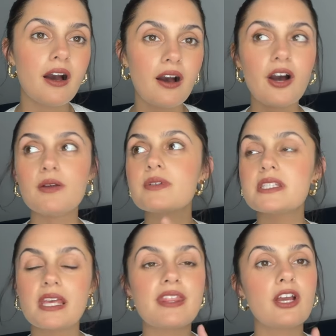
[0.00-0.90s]
I would
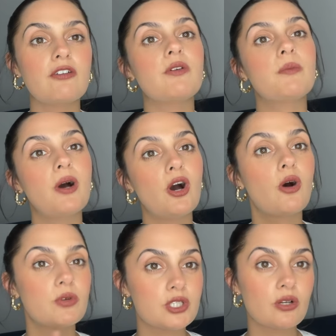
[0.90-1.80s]
say they are on par
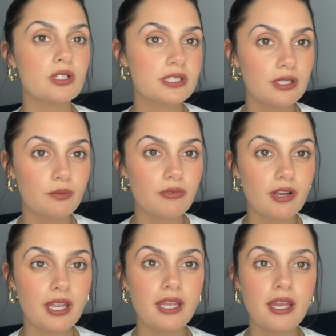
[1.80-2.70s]
with Charlotte
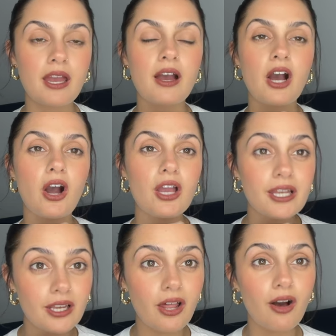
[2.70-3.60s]
Tilbury. I
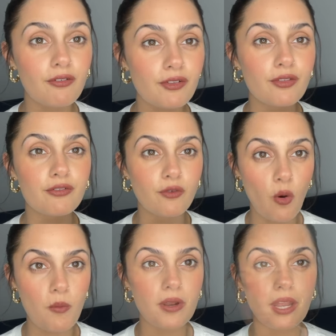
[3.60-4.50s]
love the
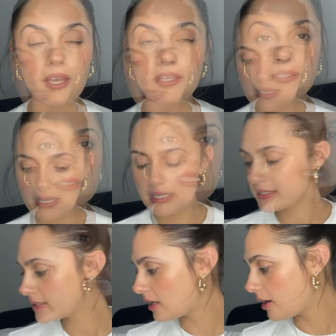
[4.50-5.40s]
formula.
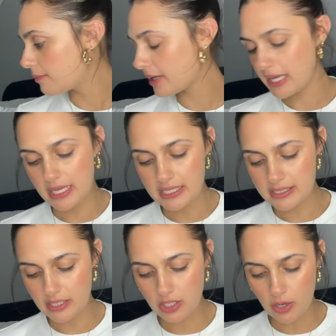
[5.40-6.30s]
Next up is
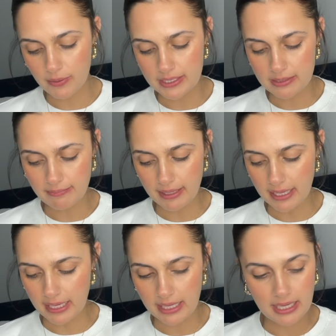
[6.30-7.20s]
going to
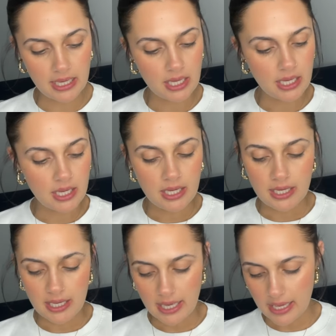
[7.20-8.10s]
be
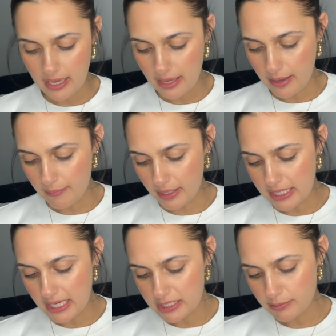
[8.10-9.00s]
my
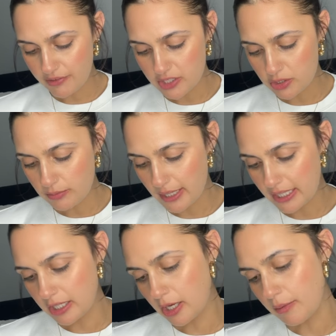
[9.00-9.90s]
NYX Professional
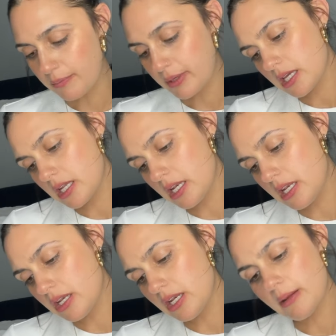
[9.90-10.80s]
Makeup
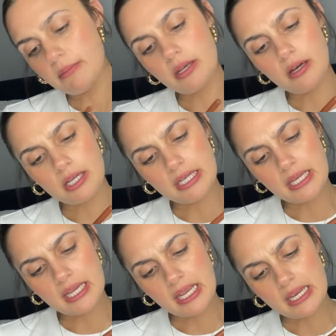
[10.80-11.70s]
lip liner
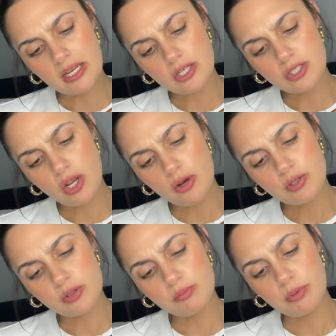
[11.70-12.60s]
in
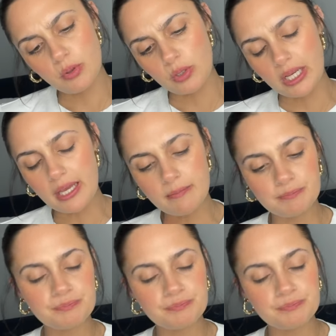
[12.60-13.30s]
Total Baller,